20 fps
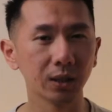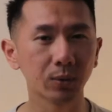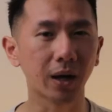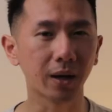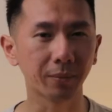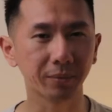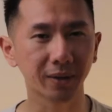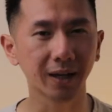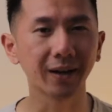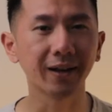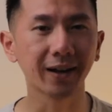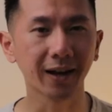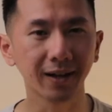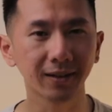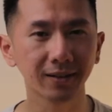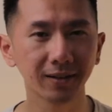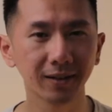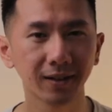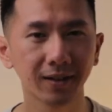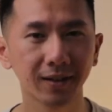what I'm getting
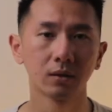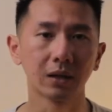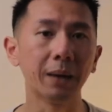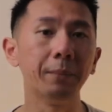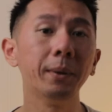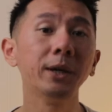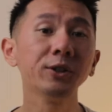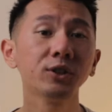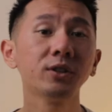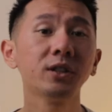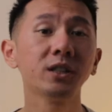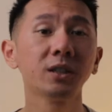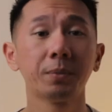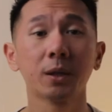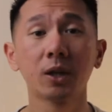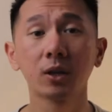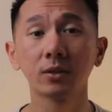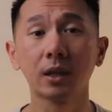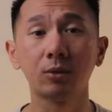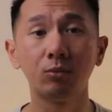at? I mention this
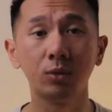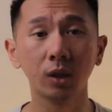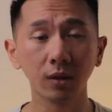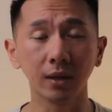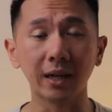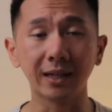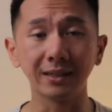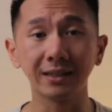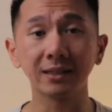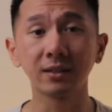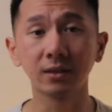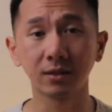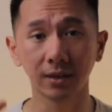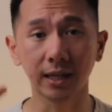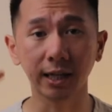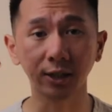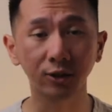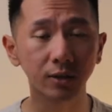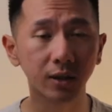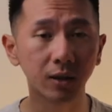because I realize this is
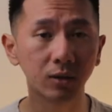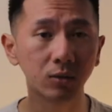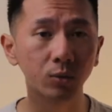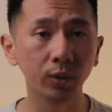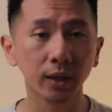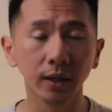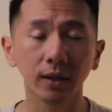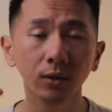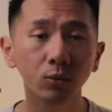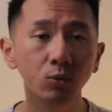actually a really,